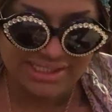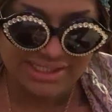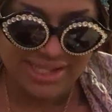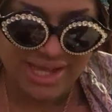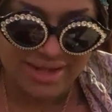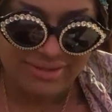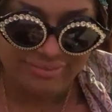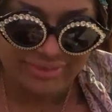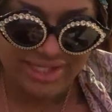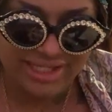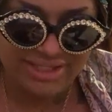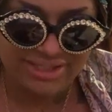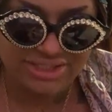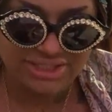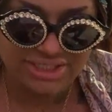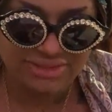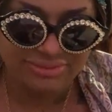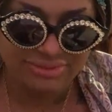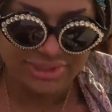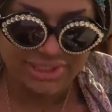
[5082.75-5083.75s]
luck because
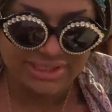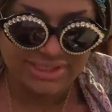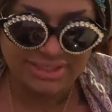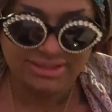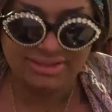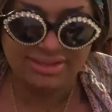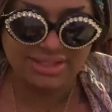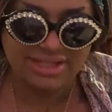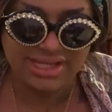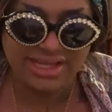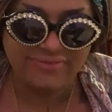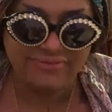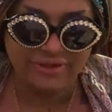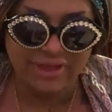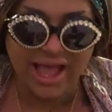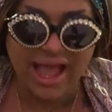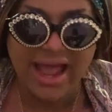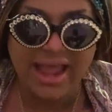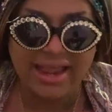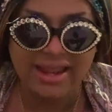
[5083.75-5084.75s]
she brings the evil
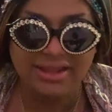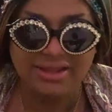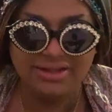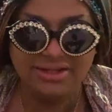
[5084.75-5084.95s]
eye,